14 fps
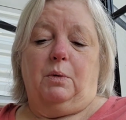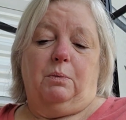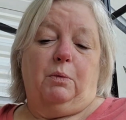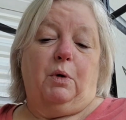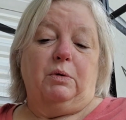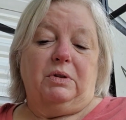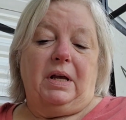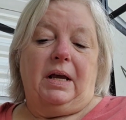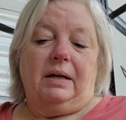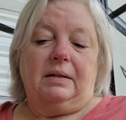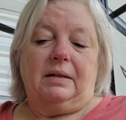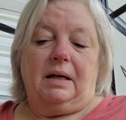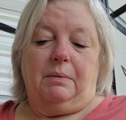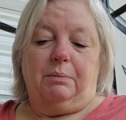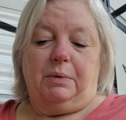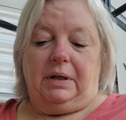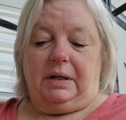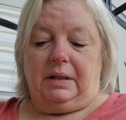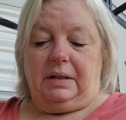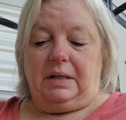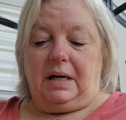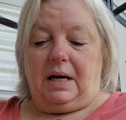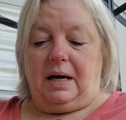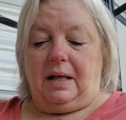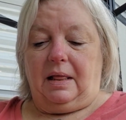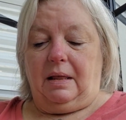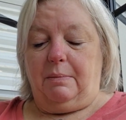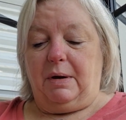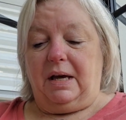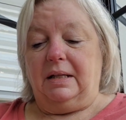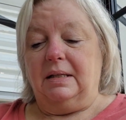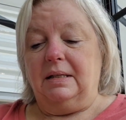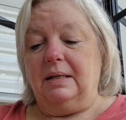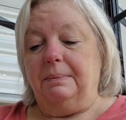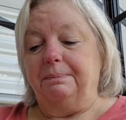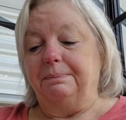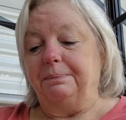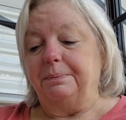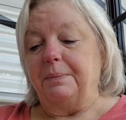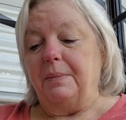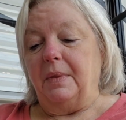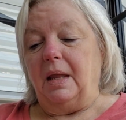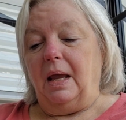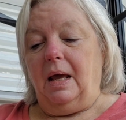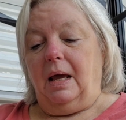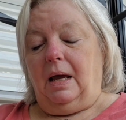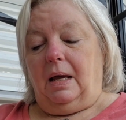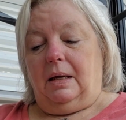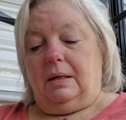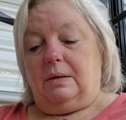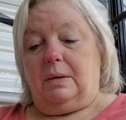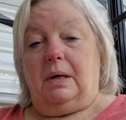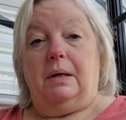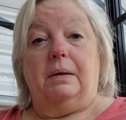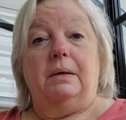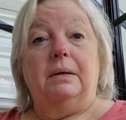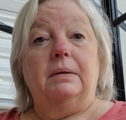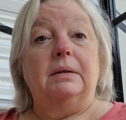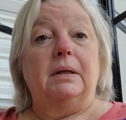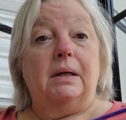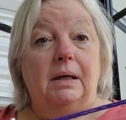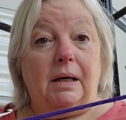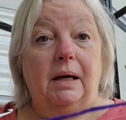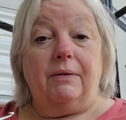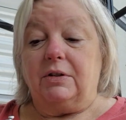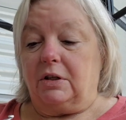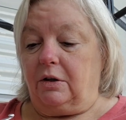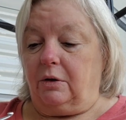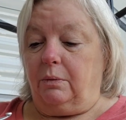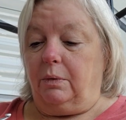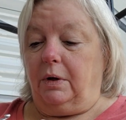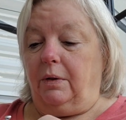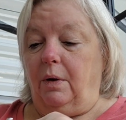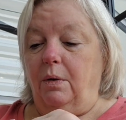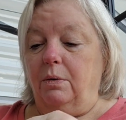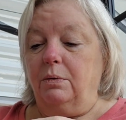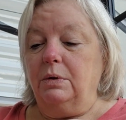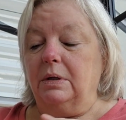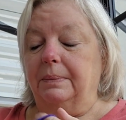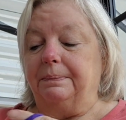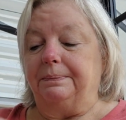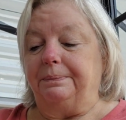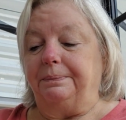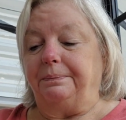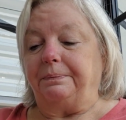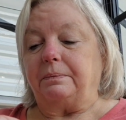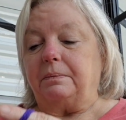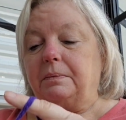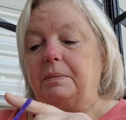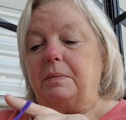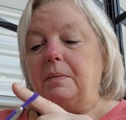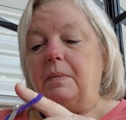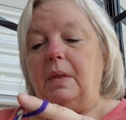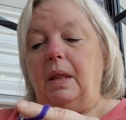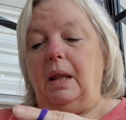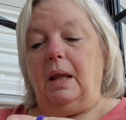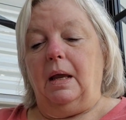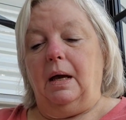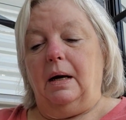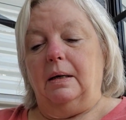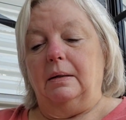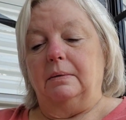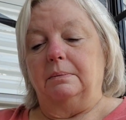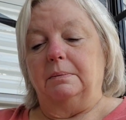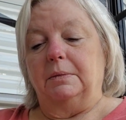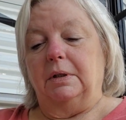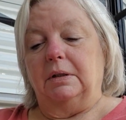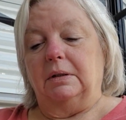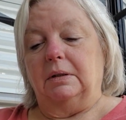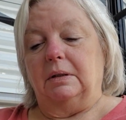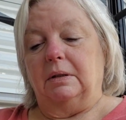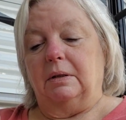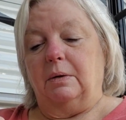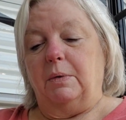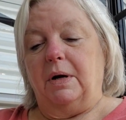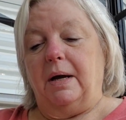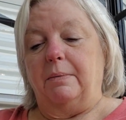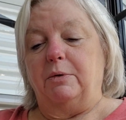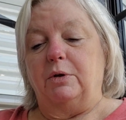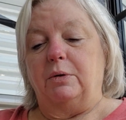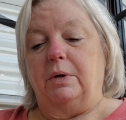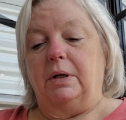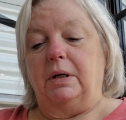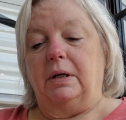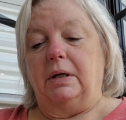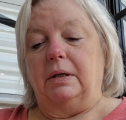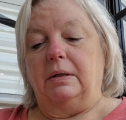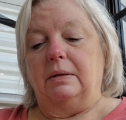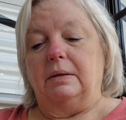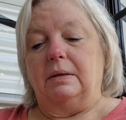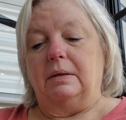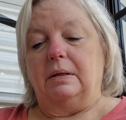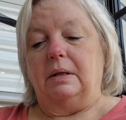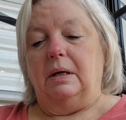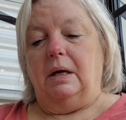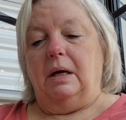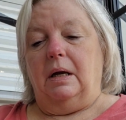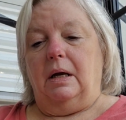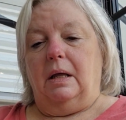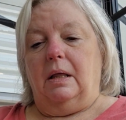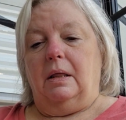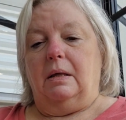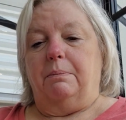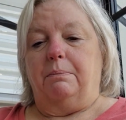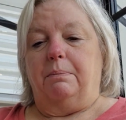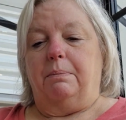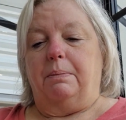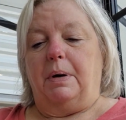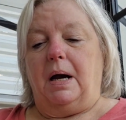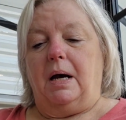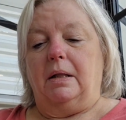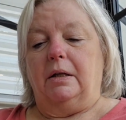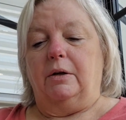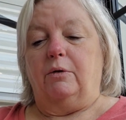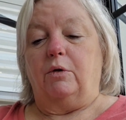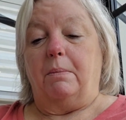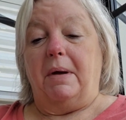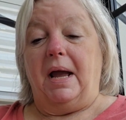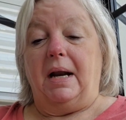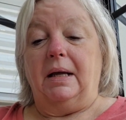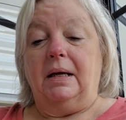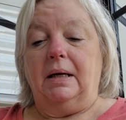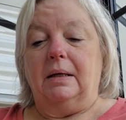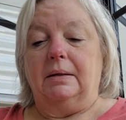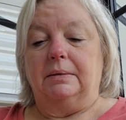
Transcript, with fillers: mosaic type blankets on the beds. So I have started one of those. Um, it, the one I'm doing is the polychromatic.